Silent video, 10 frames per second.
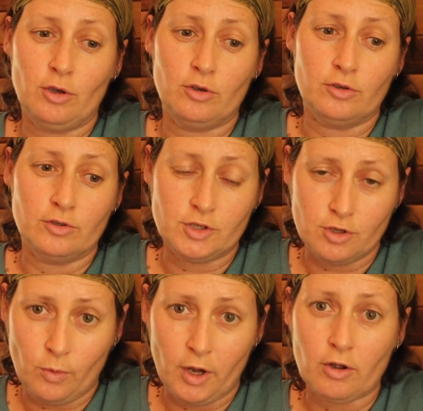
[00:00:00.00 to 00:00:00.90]
who
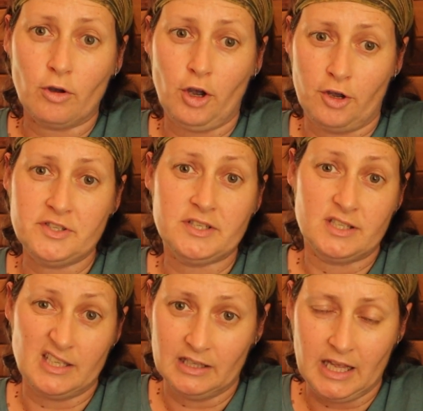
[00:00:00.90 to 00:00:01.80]
do work on
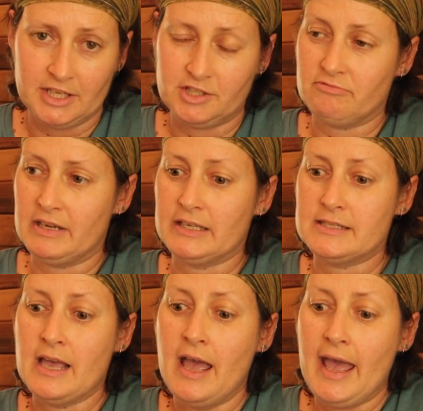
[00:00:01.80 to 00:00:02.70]
coasters and larger rigs,